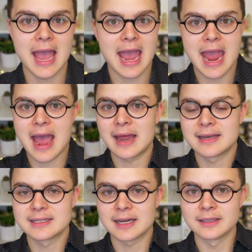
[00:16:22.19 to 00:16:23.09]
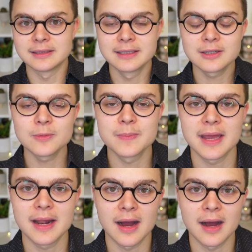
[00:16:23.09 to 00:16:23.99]
and a little
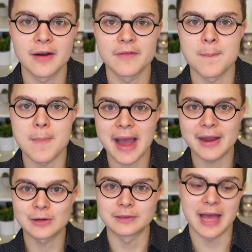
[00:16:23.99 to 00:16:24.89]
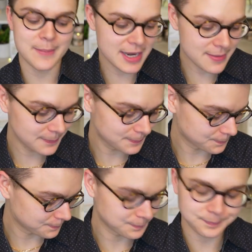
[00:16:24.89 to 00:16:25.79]
bit of Meyer lemon.
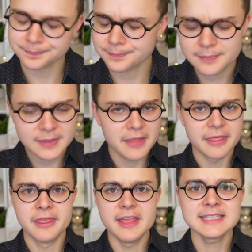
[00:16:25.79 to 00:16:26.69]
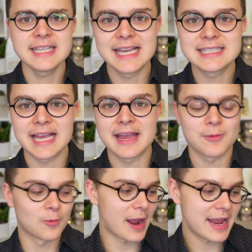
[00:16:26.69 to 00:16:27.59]
This is it
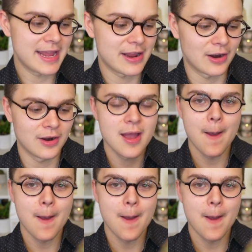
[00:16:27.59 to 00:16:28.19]
right here,